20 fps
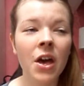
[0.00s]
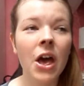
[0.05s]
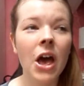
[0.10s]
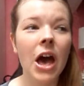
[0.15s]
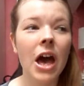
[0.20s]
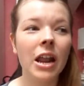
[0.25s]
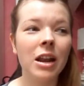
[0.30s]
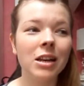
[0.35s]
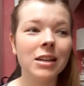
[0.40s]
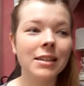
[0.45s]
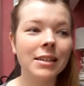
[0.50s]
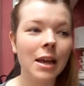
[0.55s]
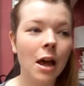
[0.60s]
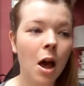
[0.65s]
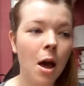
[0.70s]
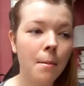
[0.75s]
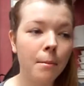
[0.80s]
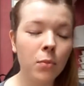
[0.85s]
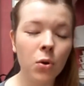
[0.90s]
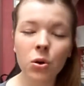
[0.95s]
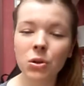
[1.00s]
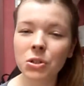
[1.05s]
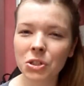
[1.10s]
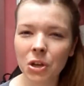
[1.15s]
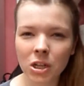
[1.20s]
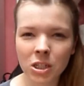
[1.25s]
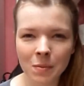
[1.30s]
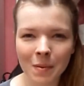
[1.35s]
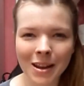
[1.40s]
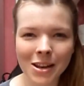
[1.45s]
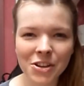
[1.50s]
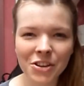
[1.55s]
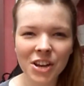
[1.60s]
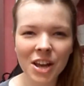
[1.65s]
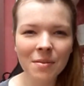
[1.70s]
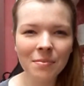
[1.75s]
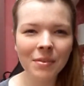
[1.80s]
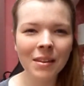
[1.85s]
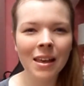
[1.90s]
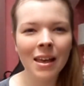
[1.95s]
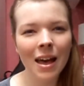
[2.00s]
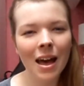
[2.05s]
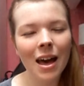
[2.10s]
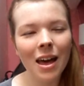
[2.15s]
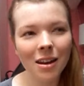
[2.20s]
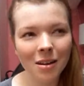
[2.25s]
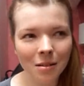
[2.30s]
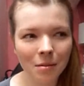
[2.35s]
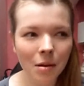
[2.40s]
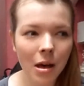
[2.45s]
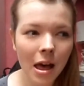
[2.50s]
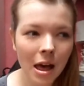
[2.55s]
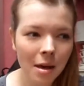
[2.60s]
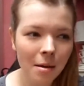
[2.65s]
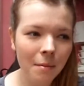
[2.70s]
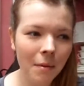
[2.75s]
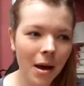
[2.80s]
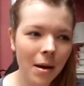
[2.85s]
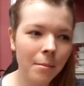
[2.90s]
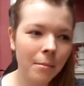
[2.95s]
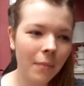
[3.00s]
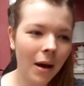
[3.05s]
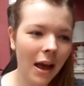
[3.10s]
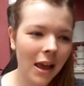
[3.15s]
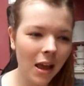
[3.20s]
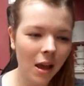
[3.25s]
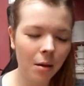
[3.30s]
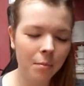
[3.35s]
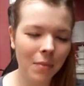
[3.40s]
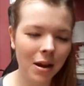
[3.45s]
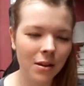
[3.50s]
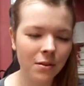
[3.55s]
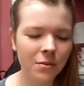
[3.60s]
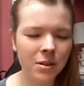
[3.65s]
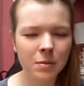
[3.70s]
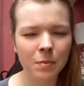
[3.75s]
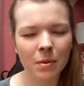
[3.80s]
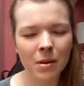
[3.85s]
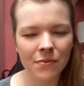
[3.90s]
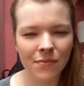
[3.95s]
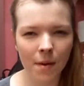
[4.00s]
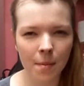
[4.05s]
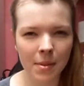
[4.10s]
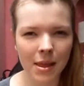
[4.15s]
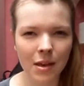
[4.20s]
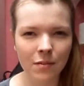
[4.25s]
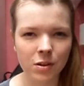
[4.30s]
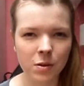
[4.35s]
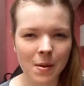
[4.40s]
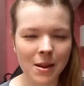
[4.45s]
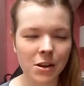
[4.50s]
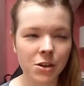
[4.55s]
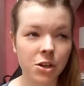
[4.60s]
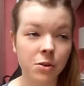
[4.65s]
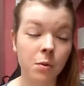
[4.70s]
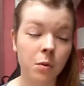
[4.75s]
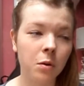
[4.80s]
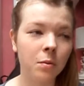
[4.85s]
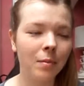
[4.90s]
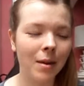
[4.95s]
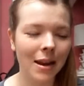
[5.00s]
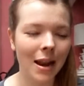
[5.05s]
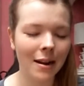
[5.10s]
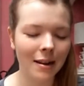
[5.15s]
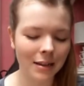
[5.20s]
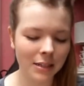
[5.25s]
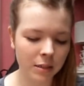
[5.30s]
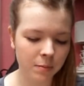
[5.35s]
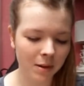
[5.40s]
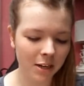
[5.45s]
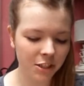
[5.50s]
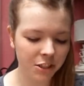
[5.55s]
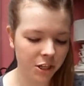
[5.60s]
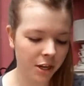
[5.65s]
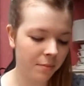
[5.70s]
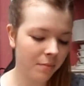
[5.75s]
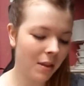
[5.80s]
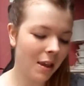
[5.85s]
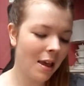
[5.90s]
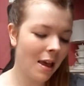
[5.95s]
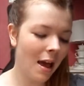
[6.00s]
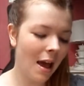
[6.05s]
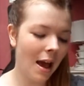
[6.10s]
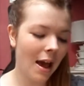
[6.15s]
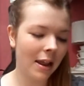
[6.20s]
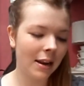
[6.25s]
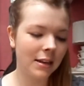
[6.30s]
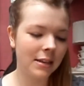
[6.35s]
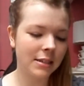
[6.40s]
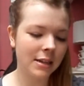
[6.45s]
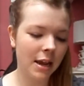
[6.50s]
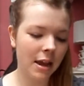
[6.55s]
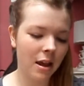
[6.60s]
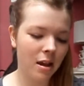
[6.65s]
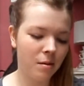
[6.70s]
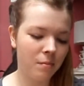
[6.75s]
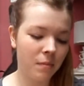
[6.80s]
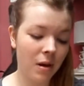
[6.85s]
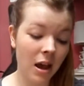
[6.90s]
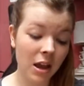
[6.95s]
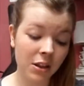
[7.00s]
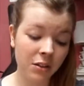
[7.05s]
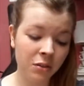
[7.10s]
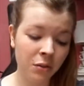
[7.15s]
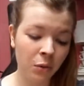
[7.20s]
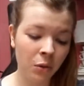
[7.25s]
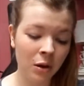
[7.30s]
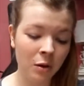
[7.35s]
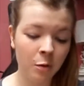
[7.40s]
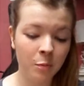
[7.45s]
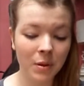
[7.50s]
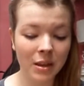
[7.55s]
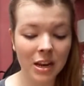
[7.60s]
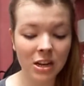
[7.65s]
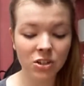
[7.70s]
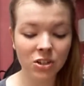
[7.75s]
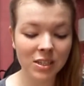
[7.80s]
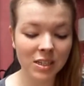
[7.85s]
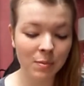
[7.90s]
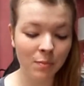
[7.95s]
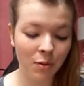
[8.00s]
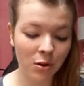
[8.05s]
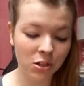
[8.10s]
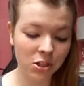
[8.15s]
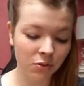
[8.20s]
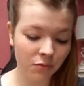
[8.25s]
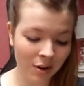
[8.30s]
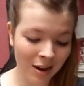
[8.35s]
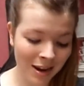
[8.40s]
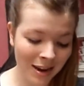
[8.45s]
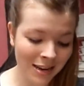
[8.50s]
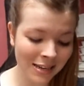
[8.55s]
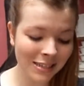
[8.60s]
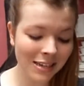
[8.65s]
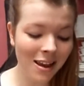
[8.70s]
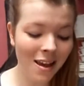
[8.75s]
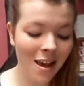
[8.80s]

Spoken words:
And Maud's got dementia, and some of my family have dementia. Well, my nan has dementia, and I thought it would be an interesting book to read.